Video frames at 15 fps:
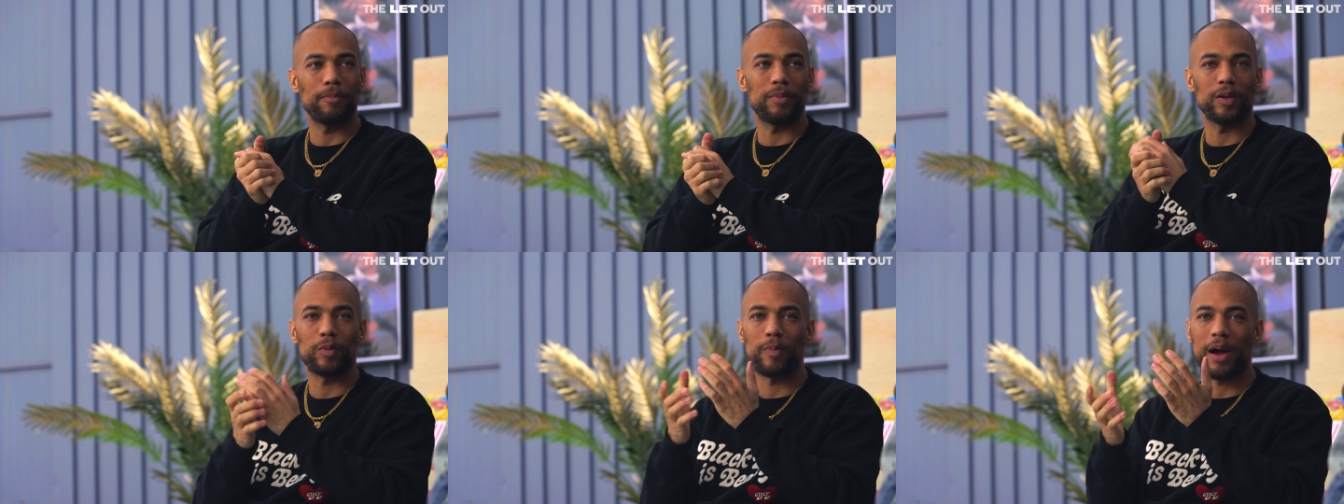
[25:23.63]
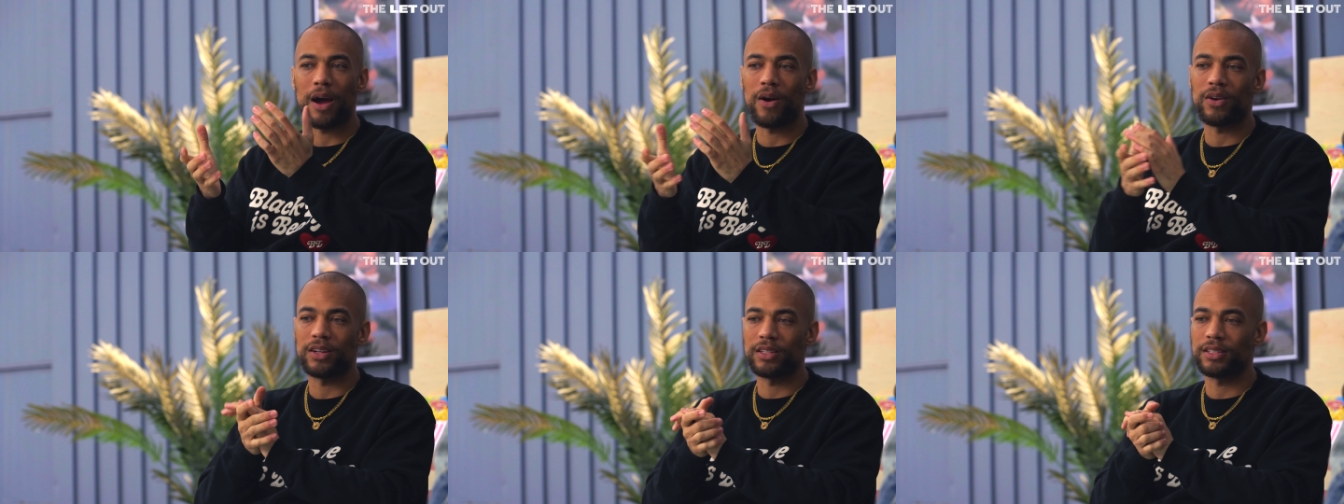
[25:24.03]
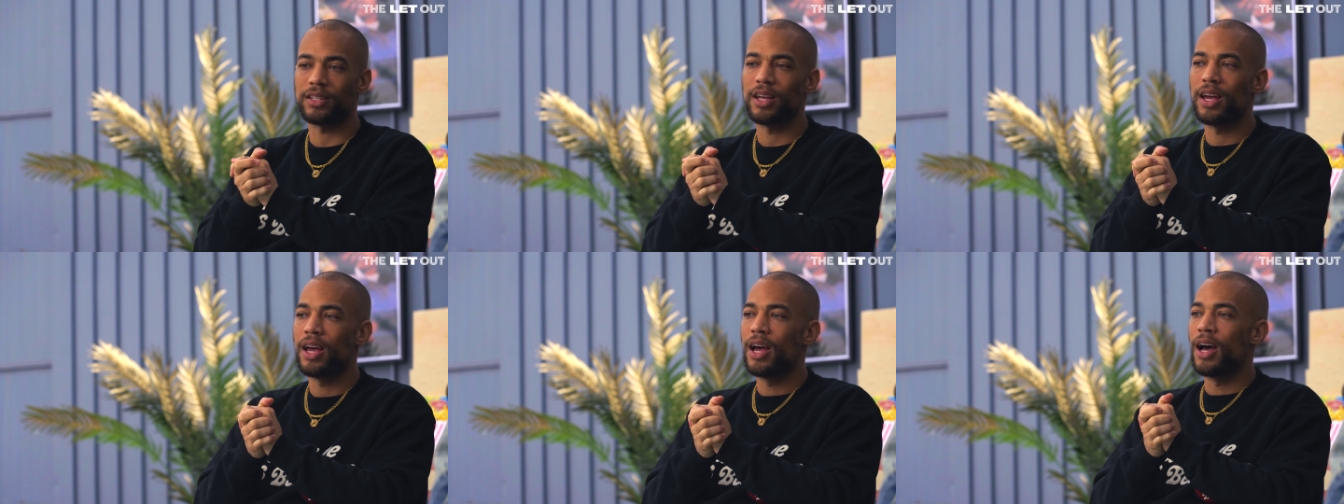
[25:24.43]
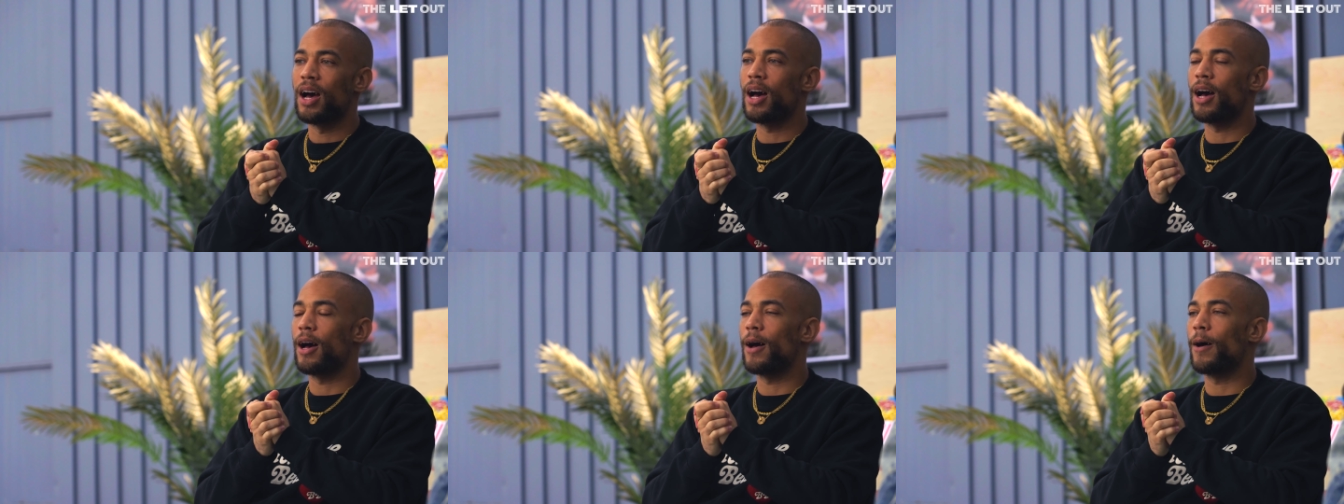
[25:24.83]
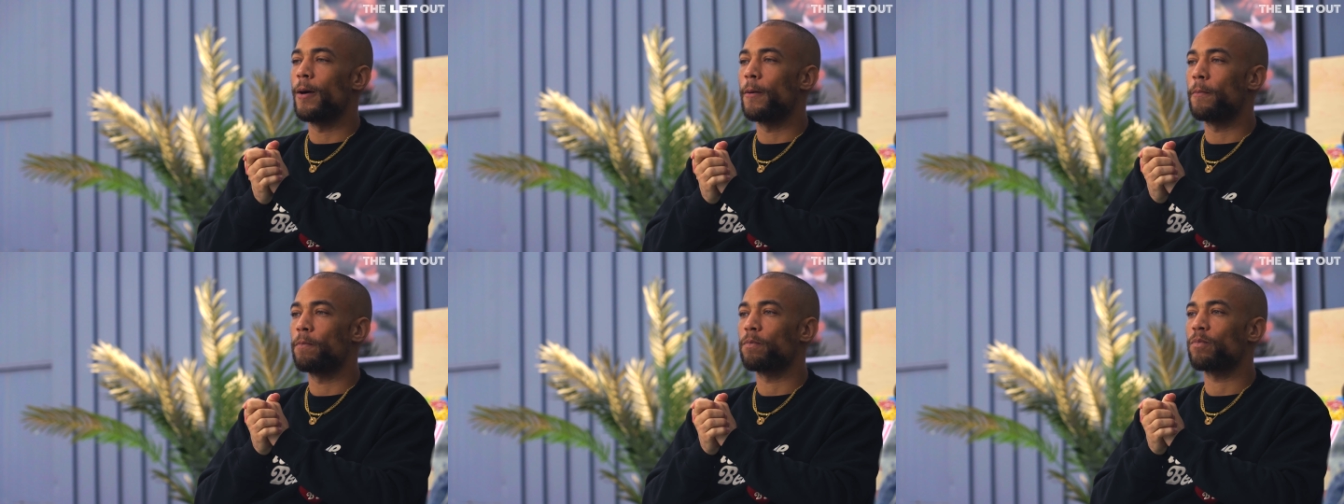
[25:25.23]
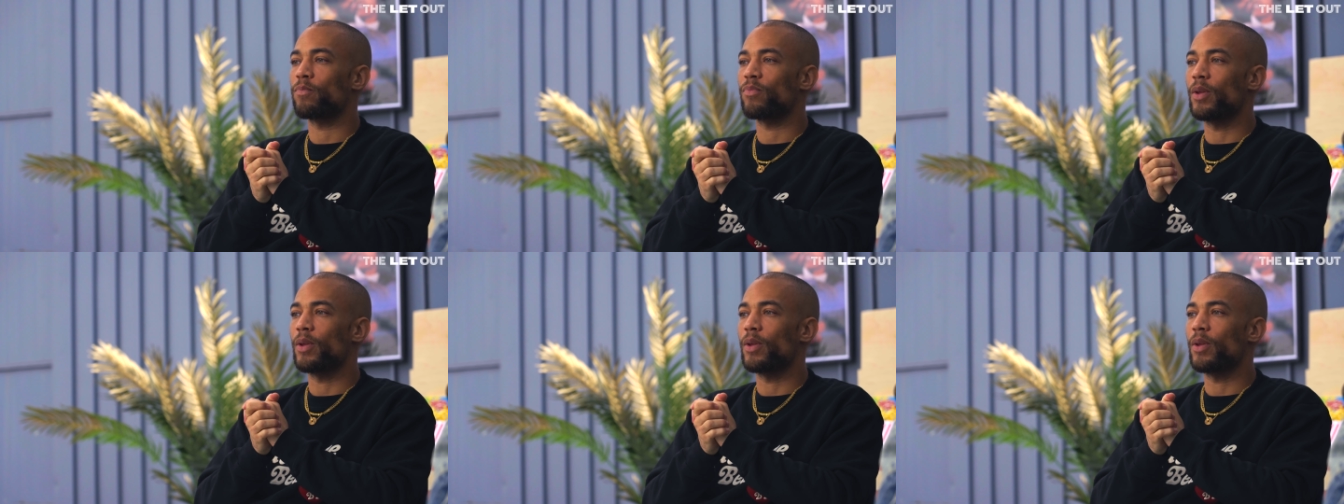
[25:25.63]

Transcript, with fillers: Build Power is, um,